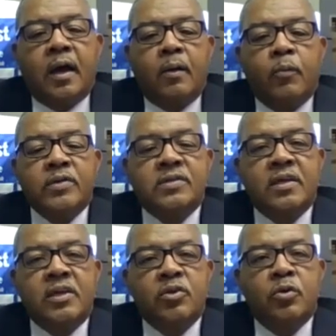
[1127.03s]
we
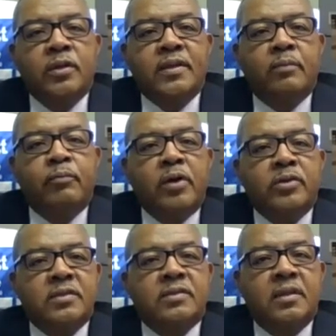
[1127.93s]
see new hotel
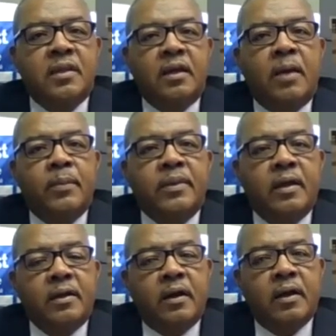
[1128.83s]
projects there coming
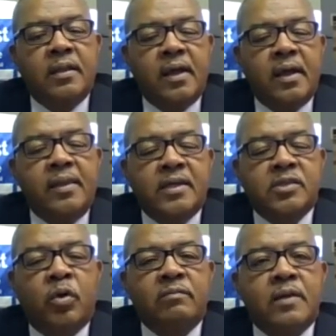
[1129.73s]
there in the next
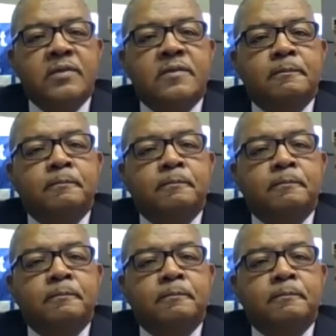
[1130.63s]
12 months.